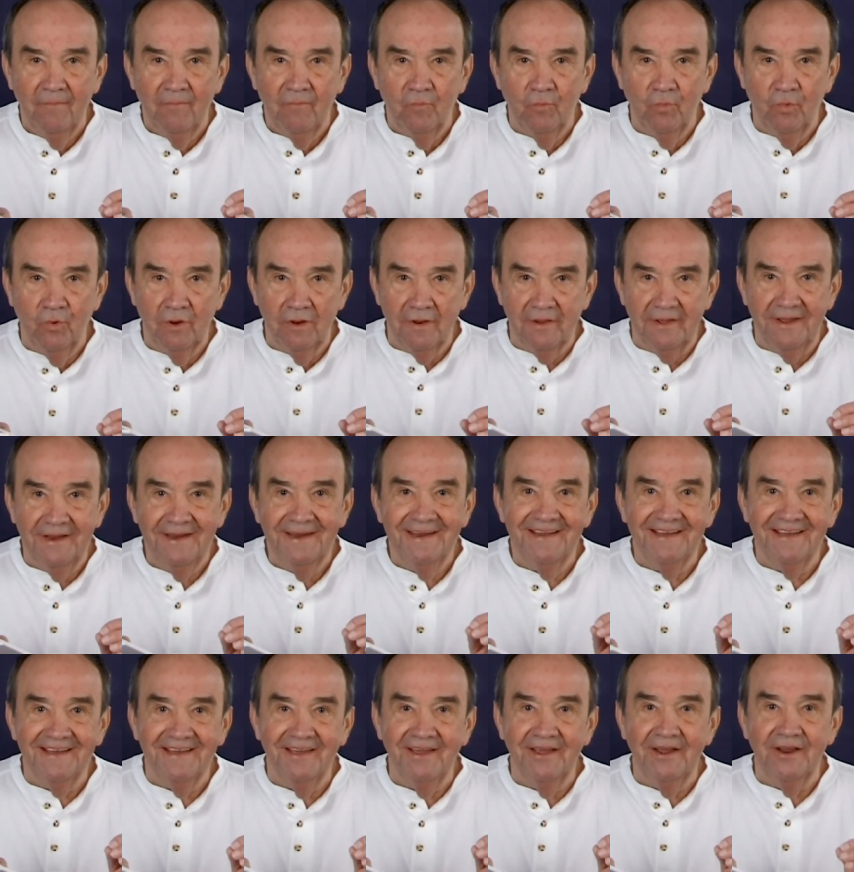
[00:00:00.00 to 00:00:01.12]
will
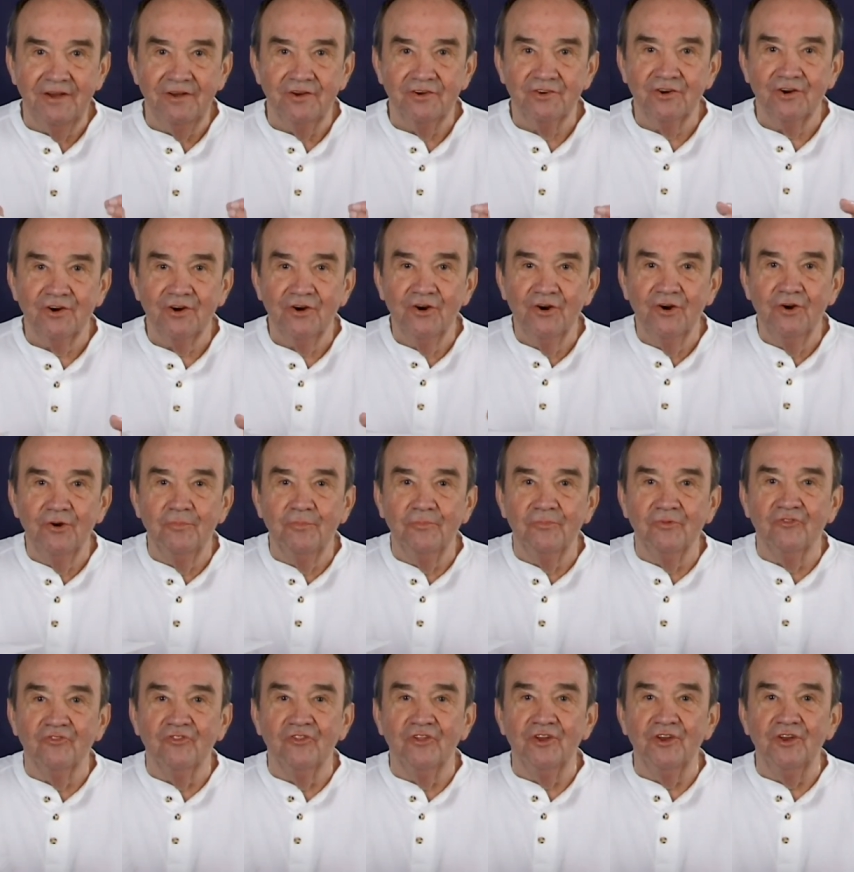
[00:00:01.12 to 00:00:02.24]
indicate
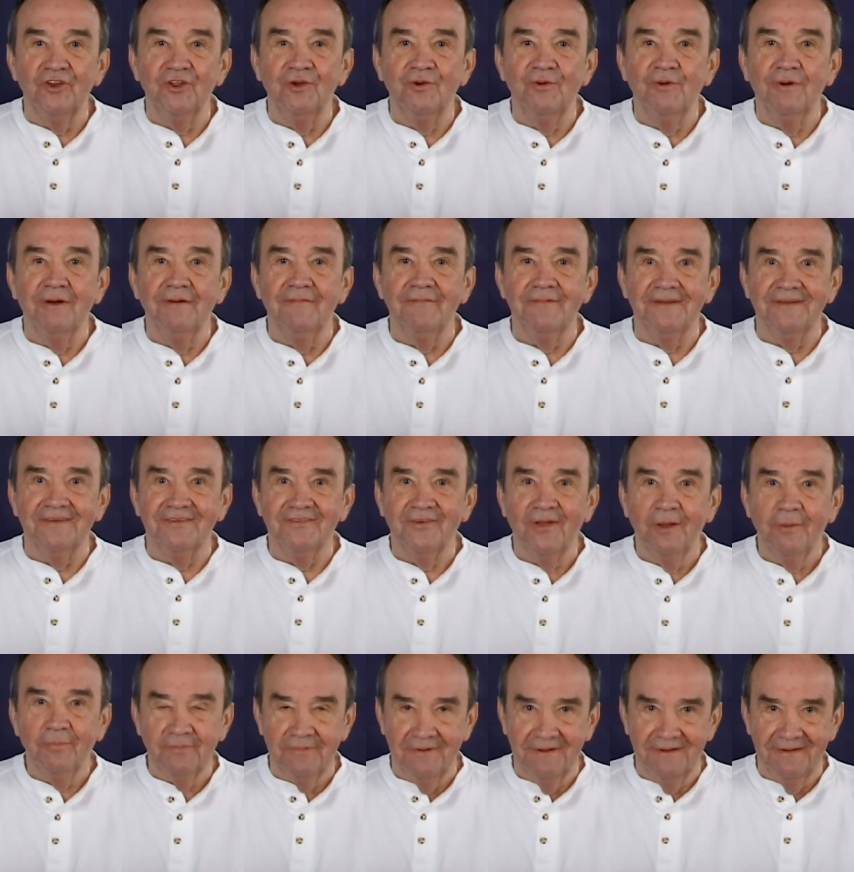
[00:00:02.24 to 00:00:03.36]
terms that you have
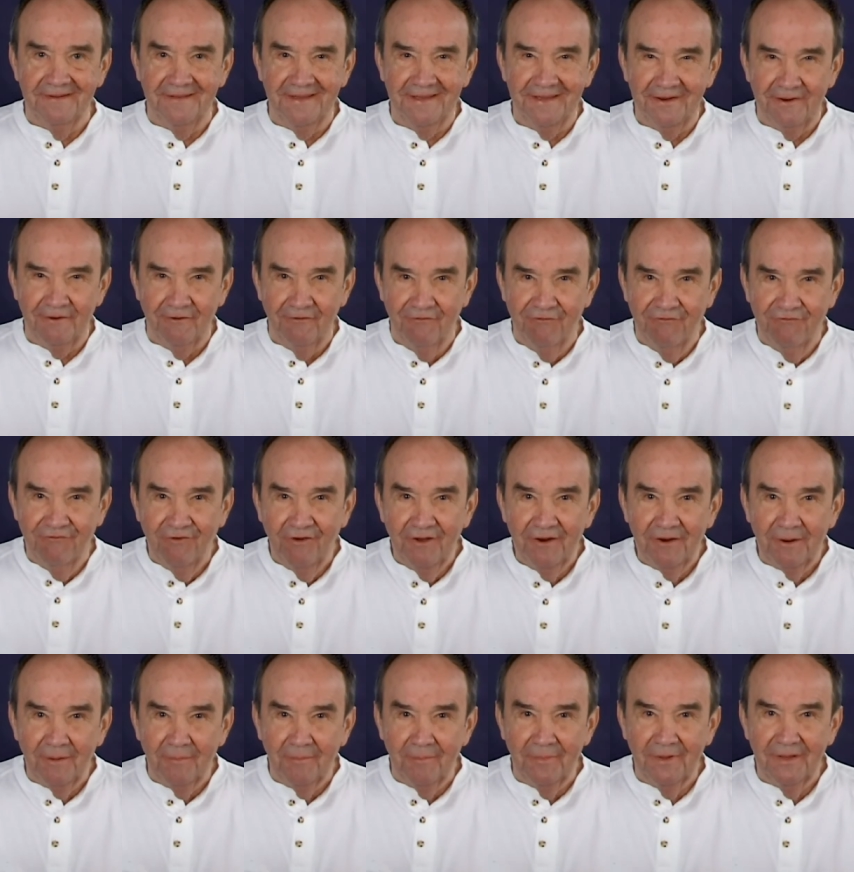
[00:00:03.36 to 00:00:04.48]
accepted in a
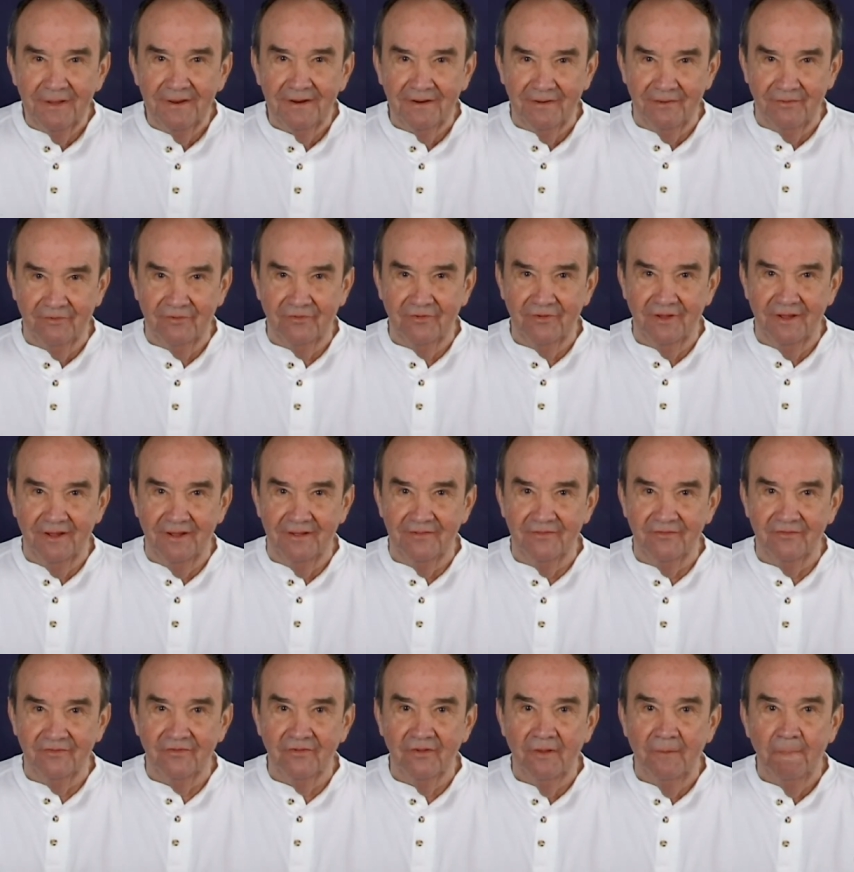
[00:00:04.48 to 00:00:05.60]
fundamental
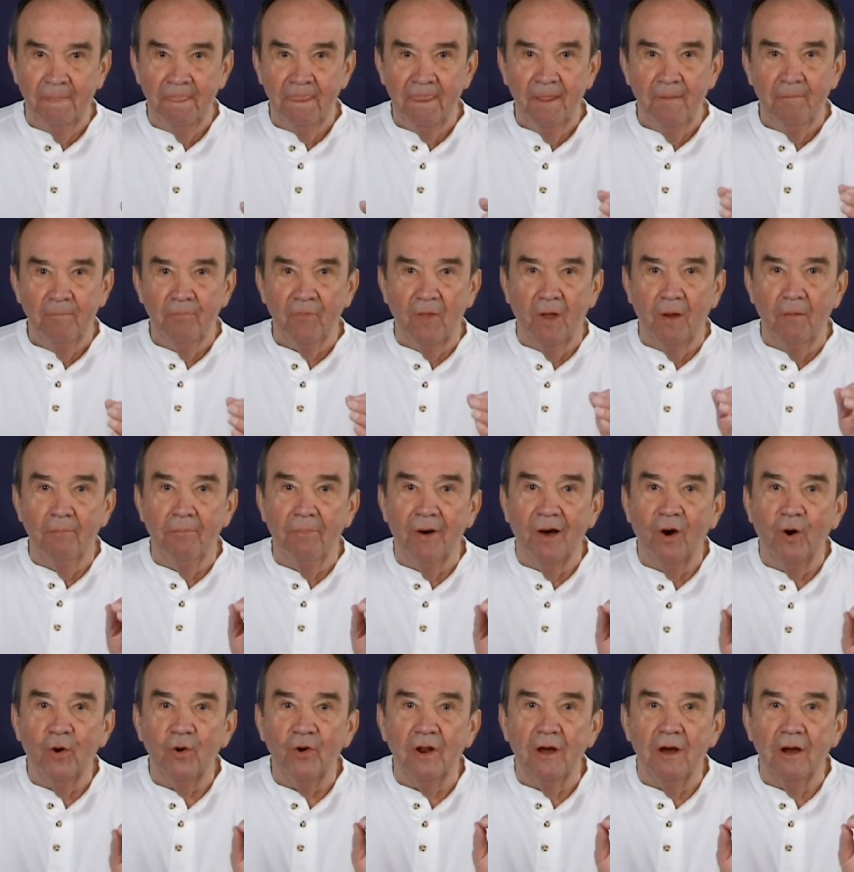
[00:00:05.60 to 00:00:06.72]
sense
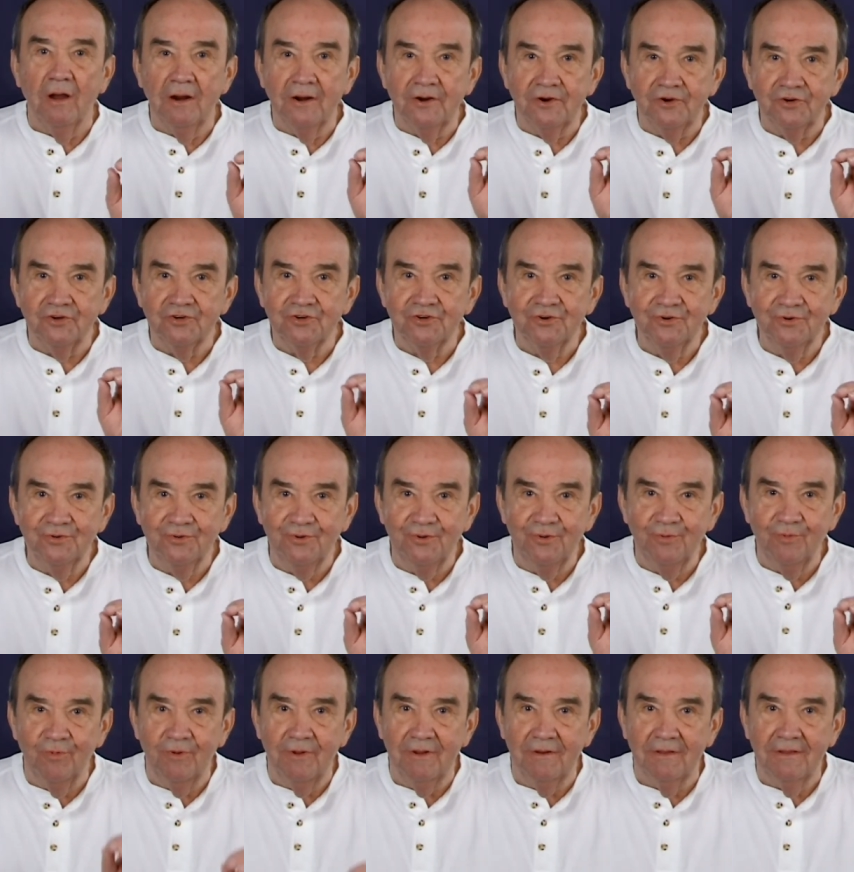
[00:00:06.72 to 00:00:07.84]
about our true
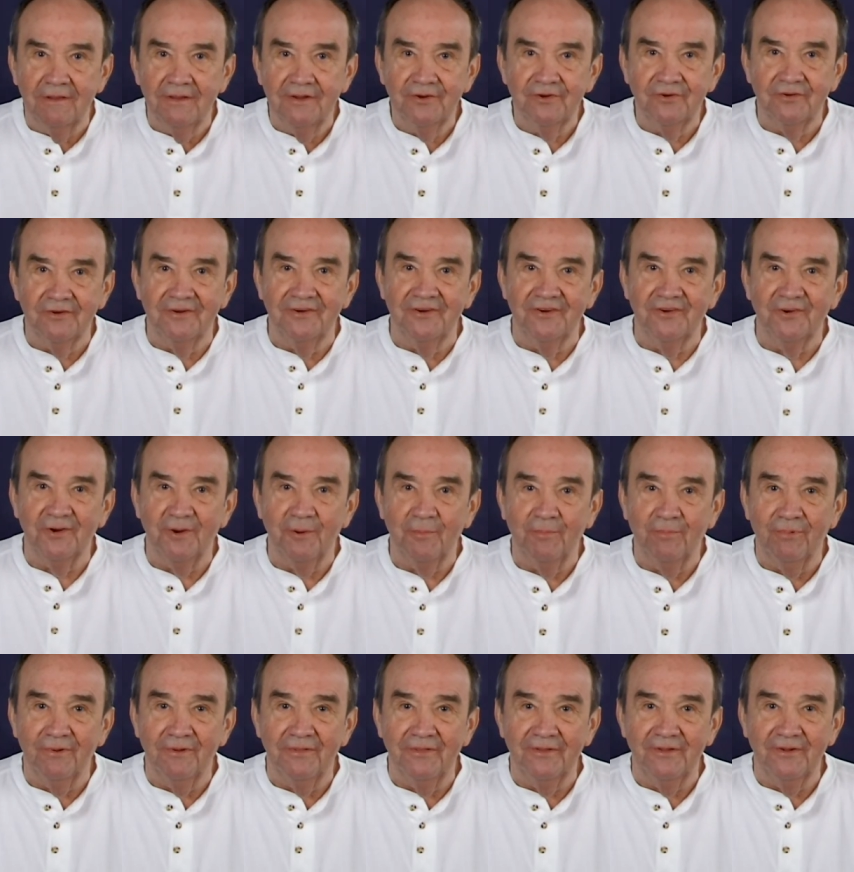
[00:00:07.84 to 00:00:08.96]
relationship
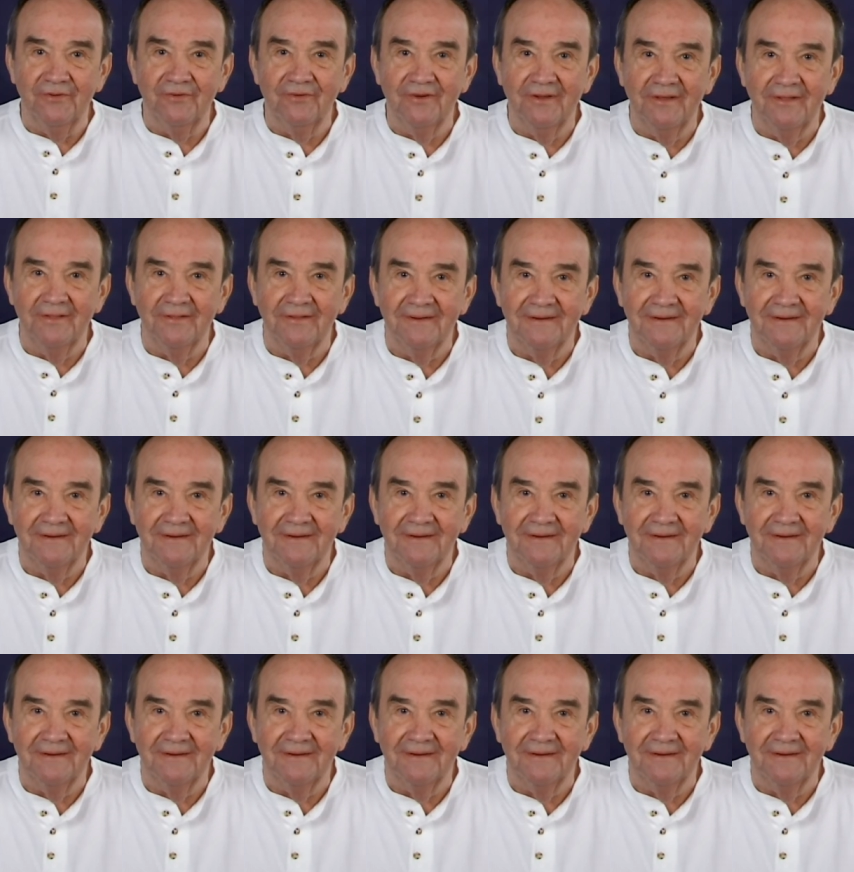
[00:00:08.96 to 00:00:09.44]
with each other.